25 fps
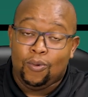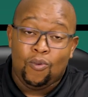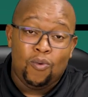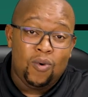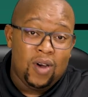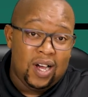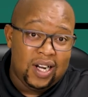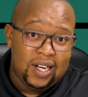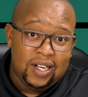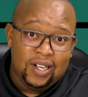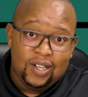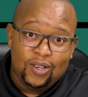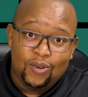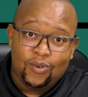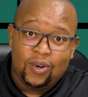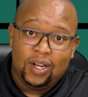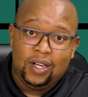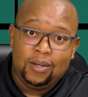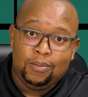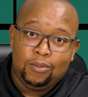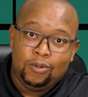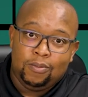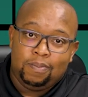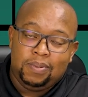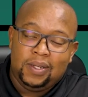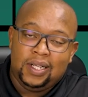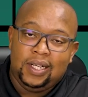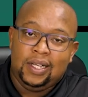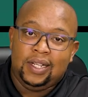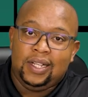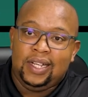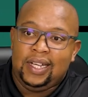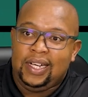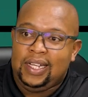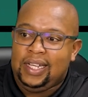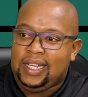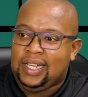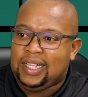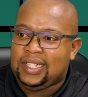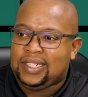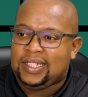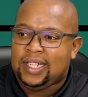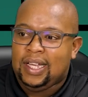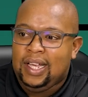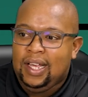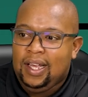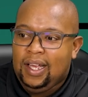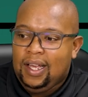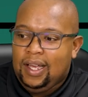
What an incredible player that he is.